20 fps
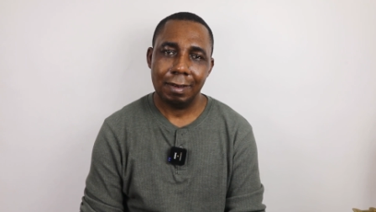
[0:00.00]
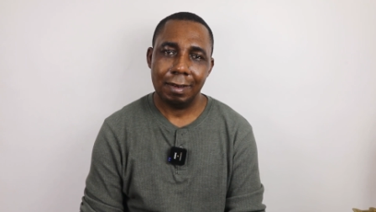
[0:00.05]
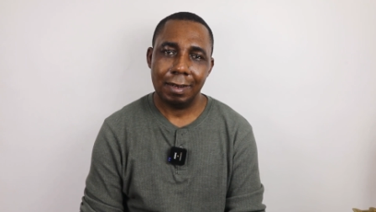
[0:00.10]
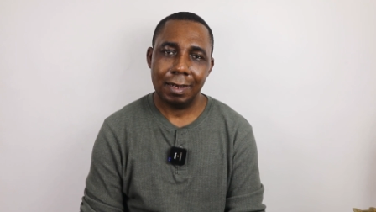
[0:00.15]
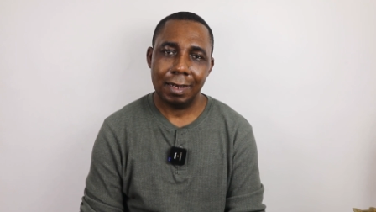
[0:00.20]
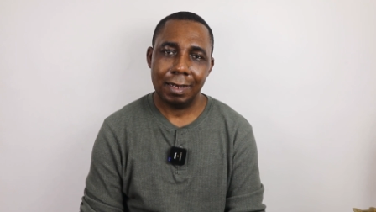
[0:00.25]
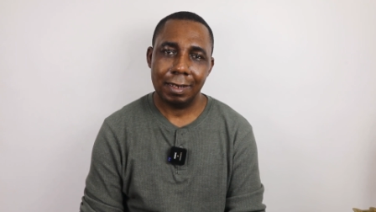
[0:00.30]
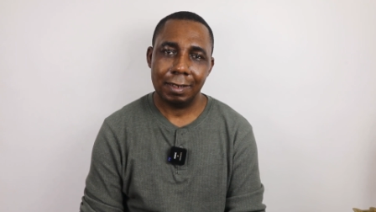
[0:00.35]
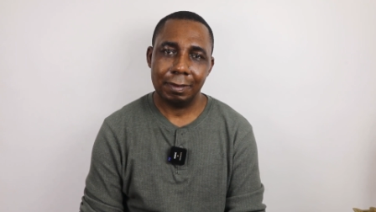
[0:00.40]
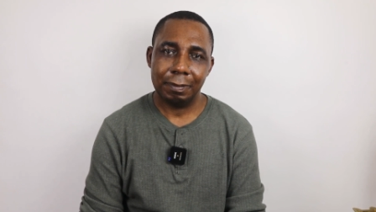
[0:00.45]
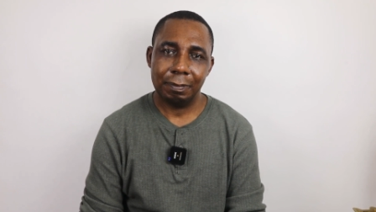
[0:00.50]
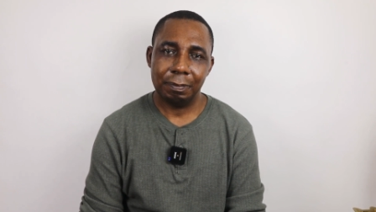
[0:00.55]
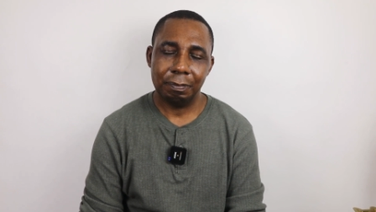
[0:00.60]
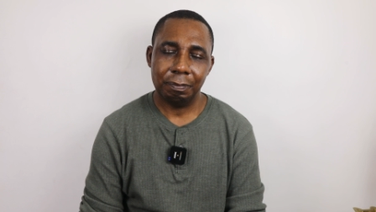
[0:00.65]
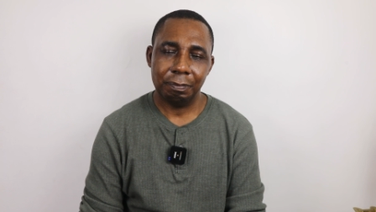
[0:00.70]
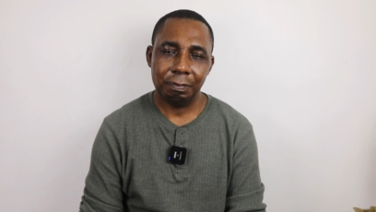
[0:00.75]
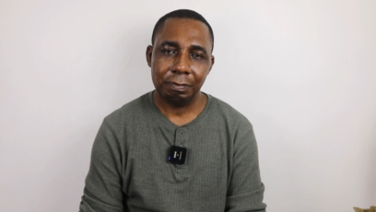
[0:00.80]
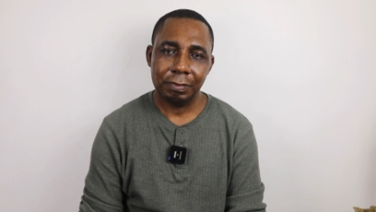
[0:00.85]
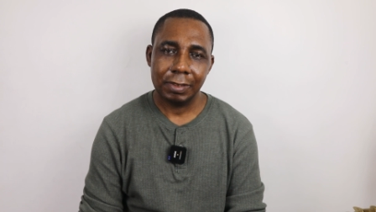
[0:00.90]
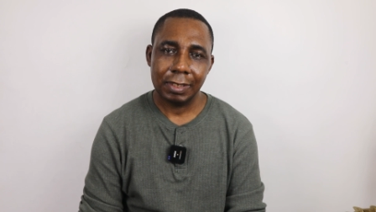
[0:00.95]
Um,
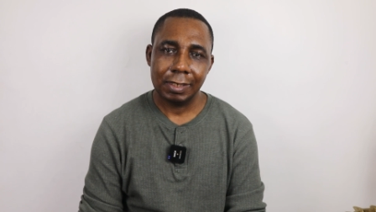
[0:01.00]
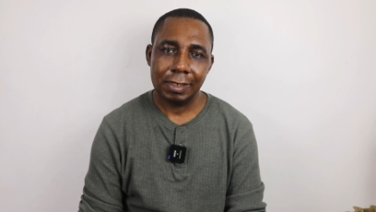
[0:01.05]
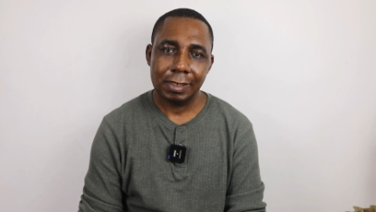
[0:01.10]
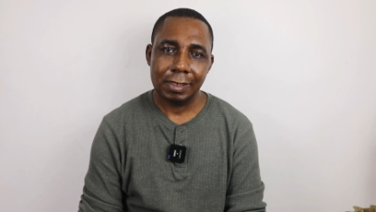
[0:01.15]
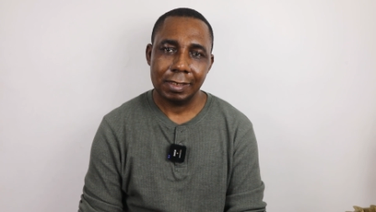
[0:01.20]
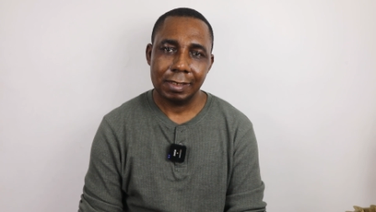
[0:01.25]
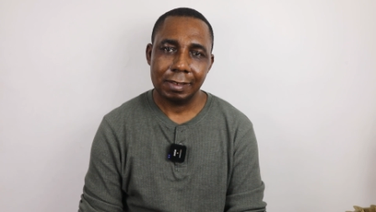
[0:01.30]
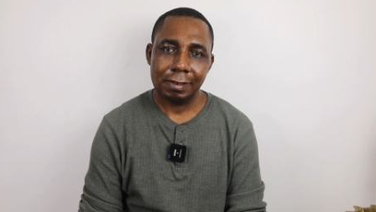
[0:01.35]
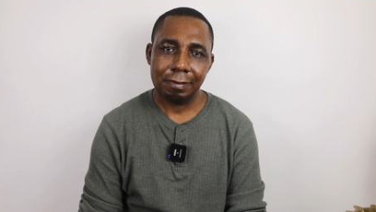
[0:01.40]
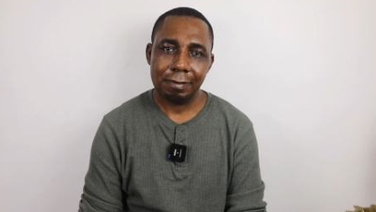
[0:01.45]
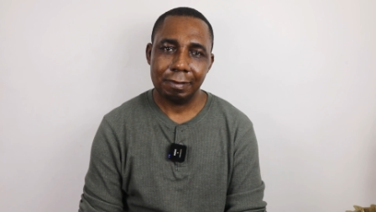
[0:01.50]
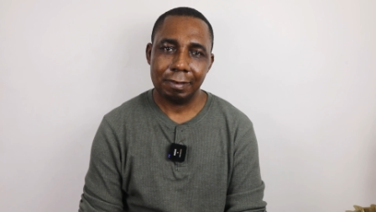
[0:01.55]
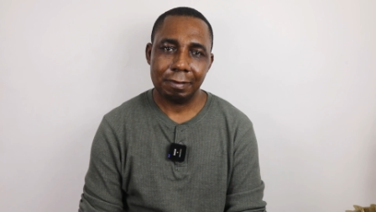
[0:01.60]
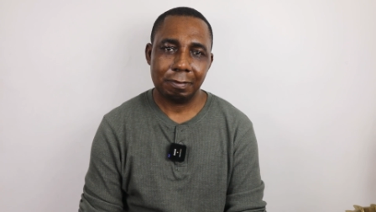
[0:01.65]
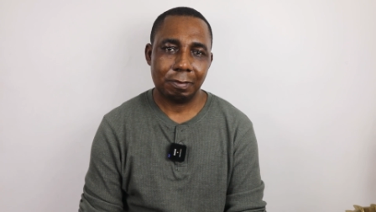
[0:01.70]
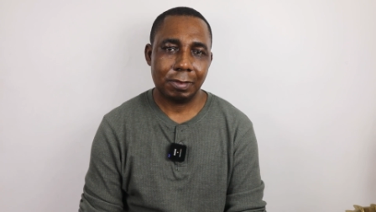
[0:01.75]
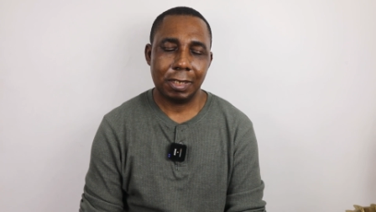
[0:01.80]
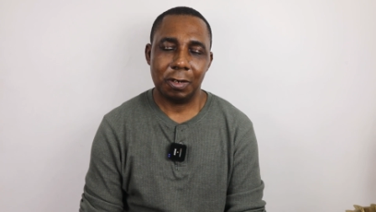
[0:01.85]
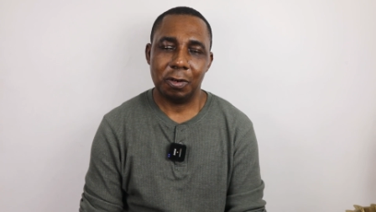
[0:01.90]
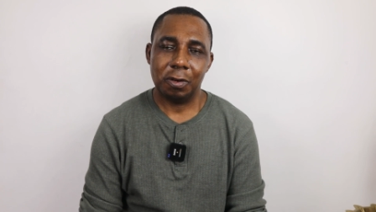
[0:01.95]

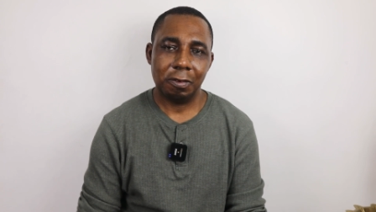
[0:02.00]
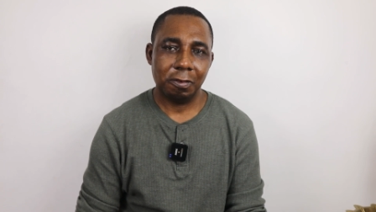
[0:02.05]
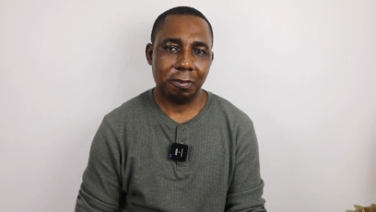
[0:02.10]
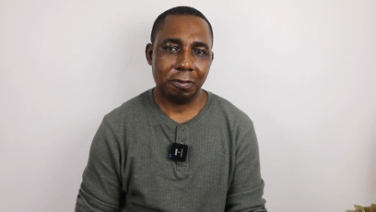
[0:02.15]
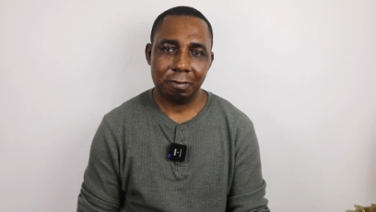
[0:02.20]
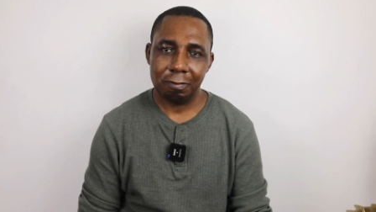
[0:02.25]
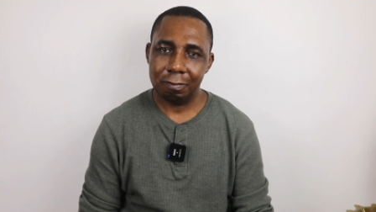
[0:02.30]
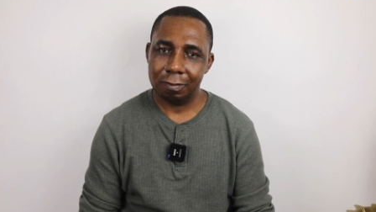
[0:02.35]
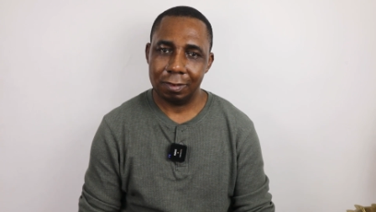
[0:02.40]
you know,